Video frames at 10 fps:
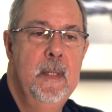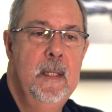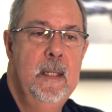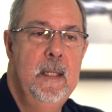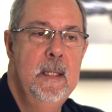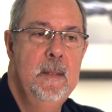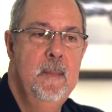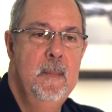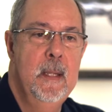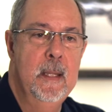is
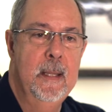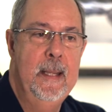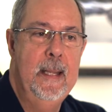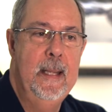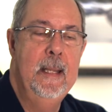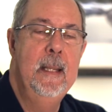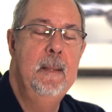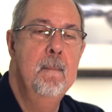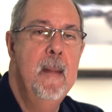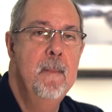a
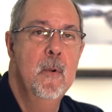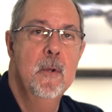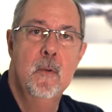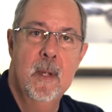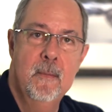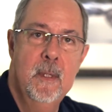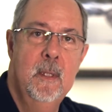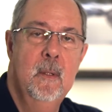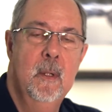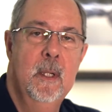
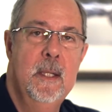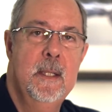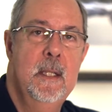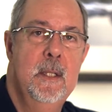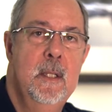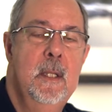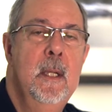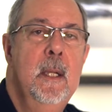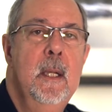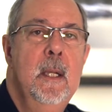member-driven organization.
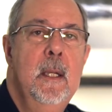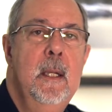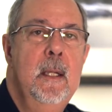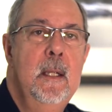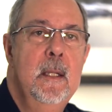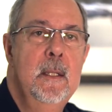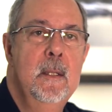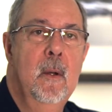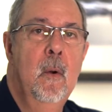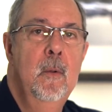It is
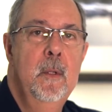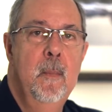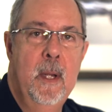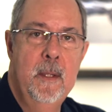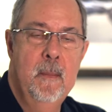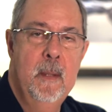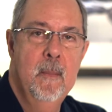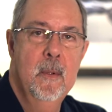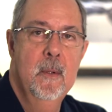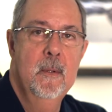owned by the
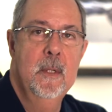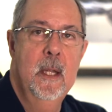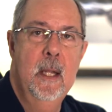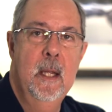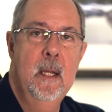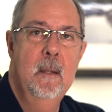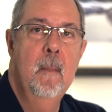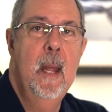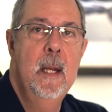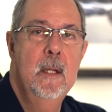members and
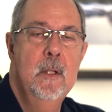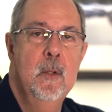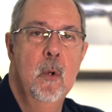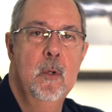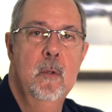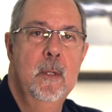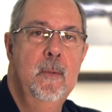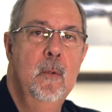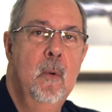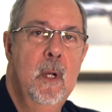managed, or
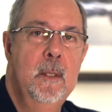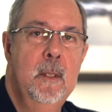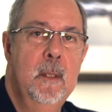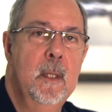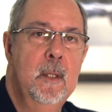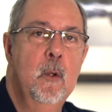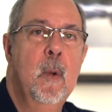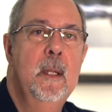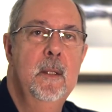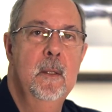if you want,
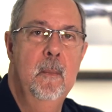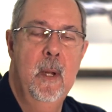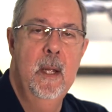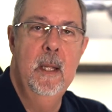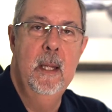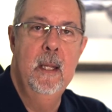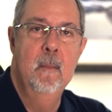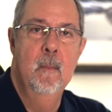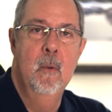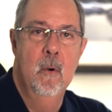directed by a
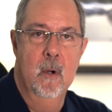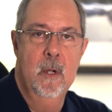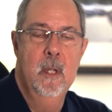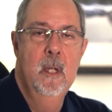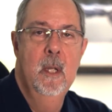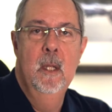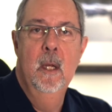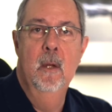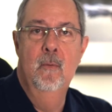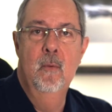board
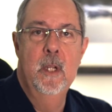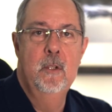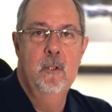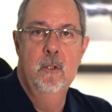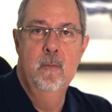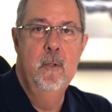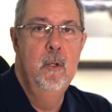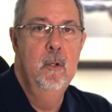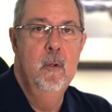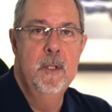of which
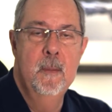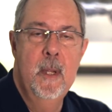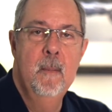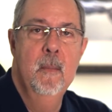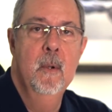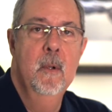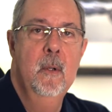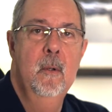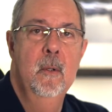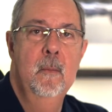you as a member
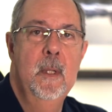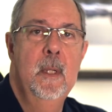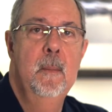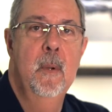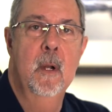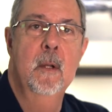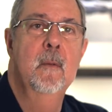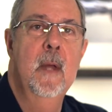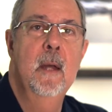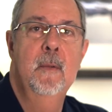could be part
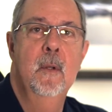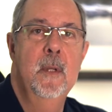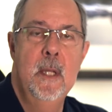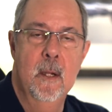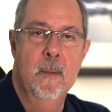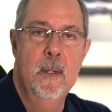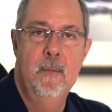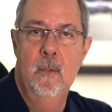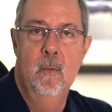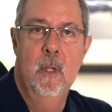of after a year
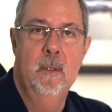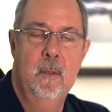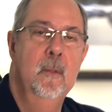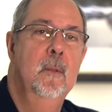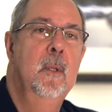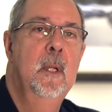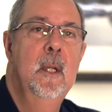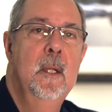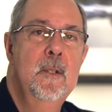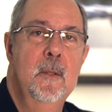if you want to
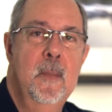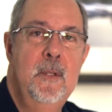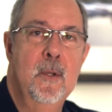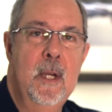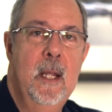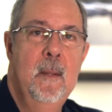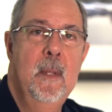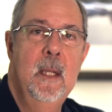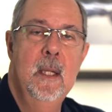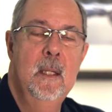submit your name
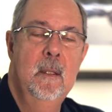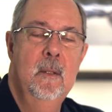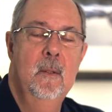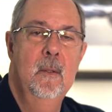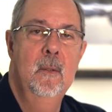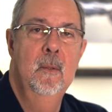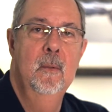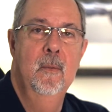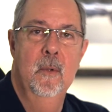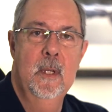in
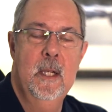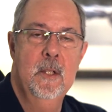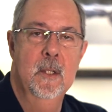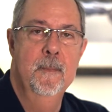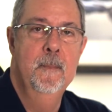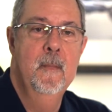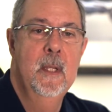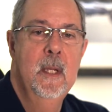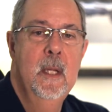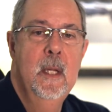for election.
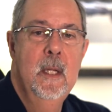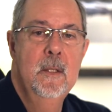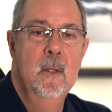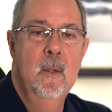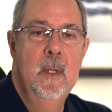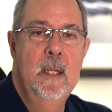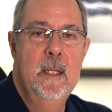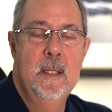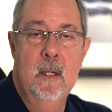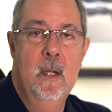So it
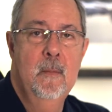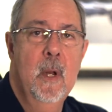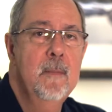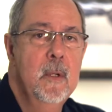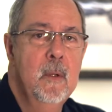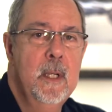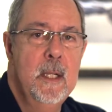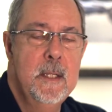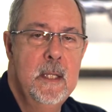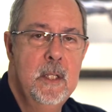is a non-profit
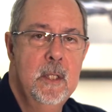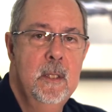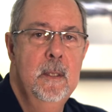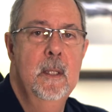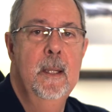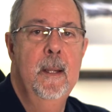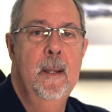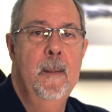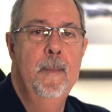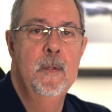organization.
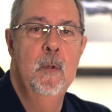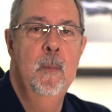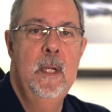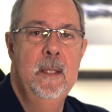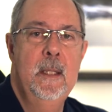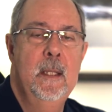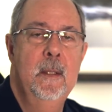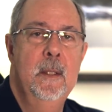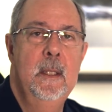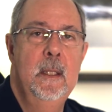There's nobody at the
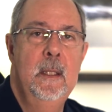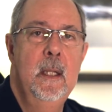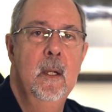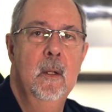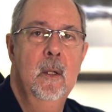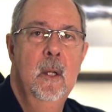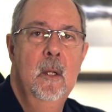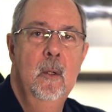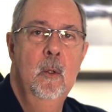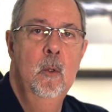end of the year
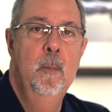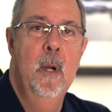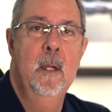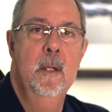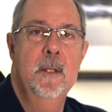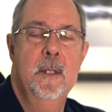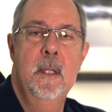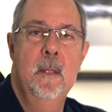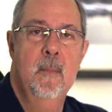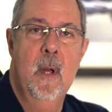who pockets
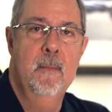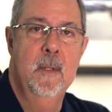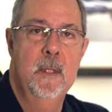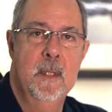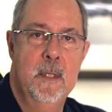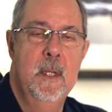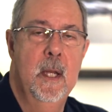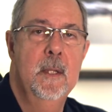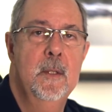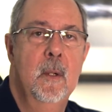the profit that's
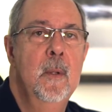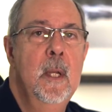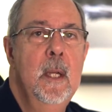done. So